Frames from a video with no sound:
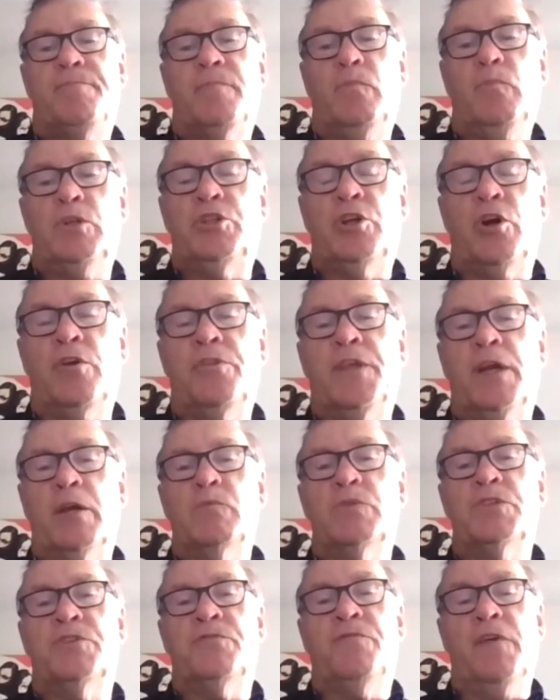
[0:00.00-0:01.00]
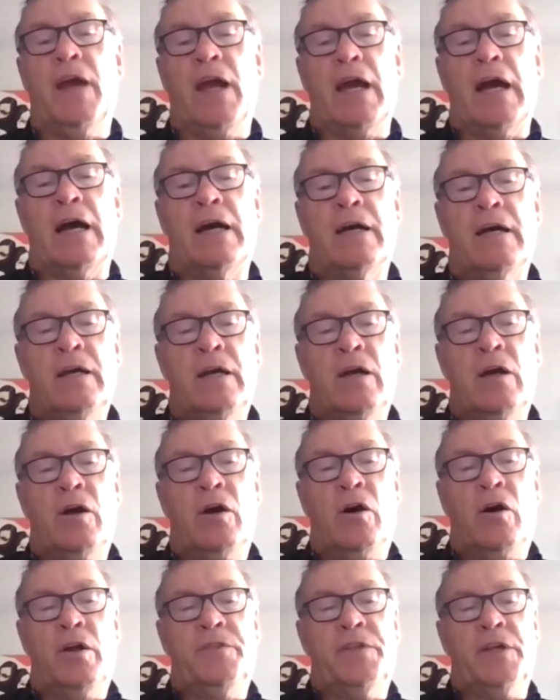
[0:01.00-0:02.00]
which I think was fair.
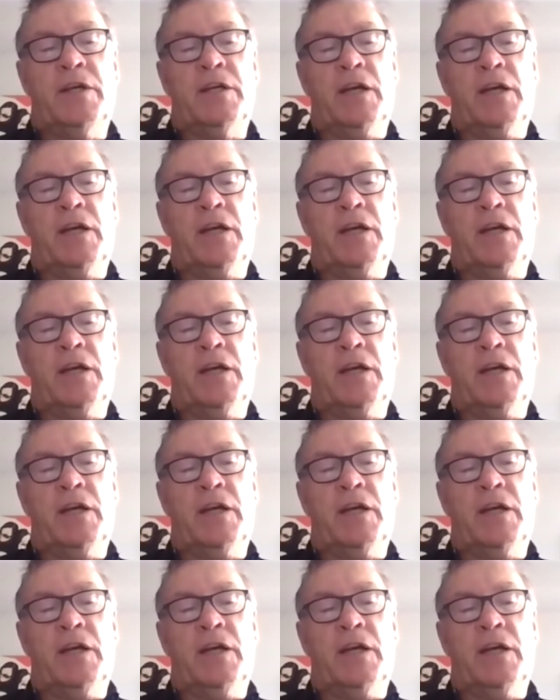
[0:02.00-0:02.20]
I think